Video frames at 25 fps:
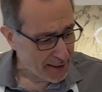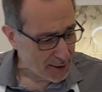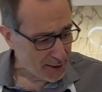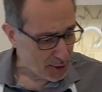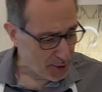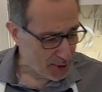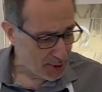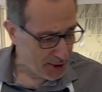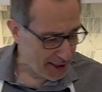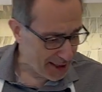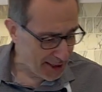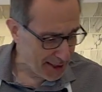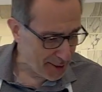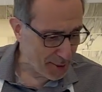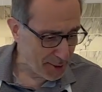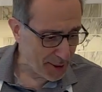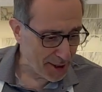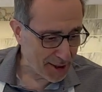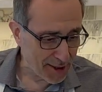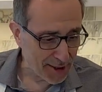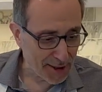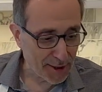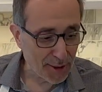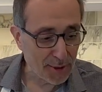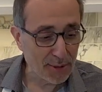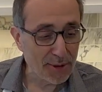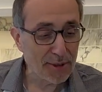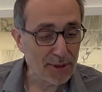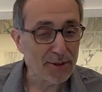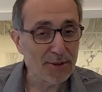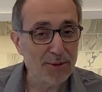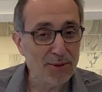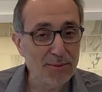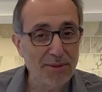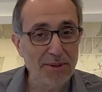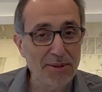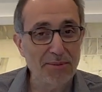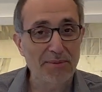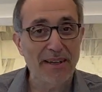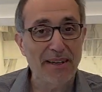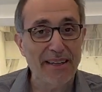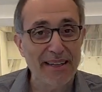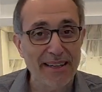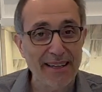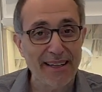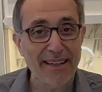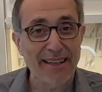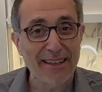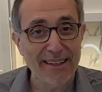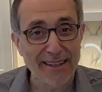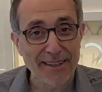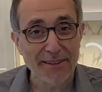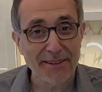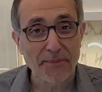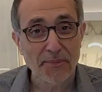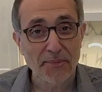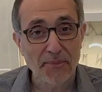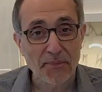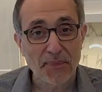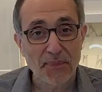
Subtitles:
Today, we are going to be making